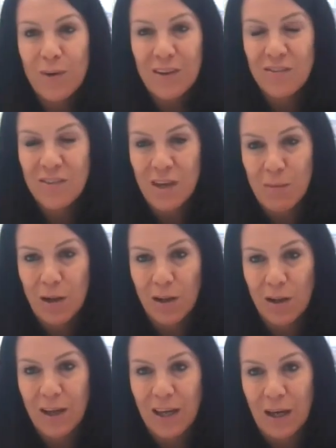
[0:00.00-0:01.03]
and his team are
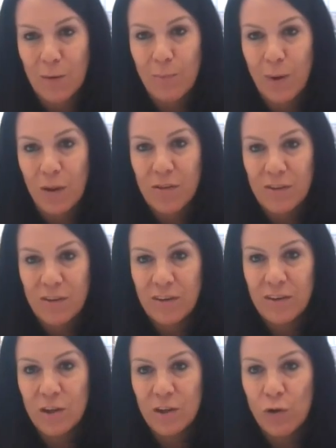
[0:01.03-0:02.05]
looking at both
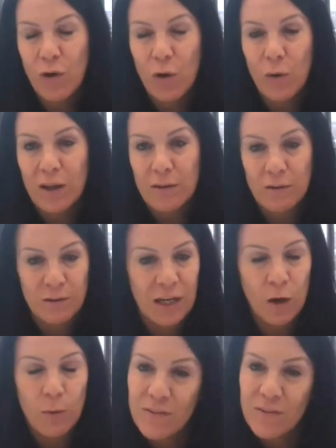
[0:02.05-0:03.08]
neuro and
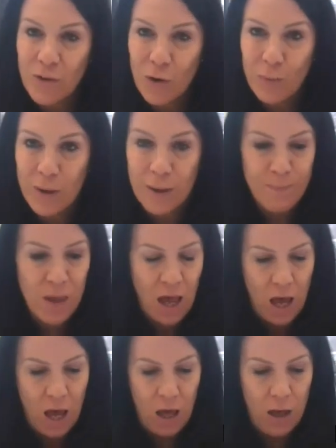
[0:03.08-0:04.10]
glioblastoma.
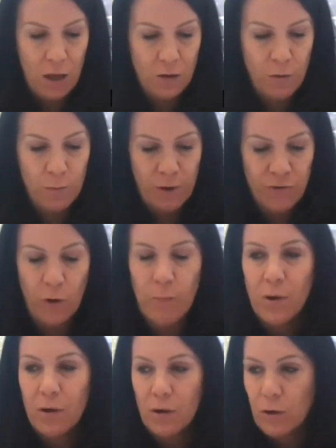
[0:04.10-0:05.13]

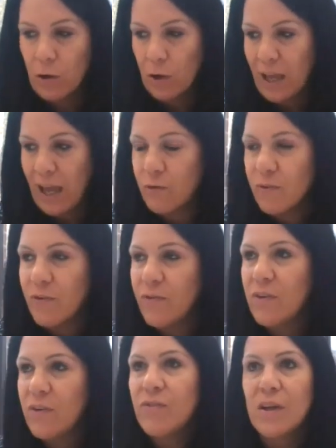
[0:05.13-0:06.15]
Neuroblastoma accounts for
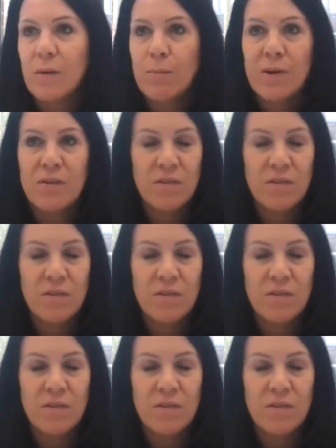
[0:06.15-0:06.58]
15%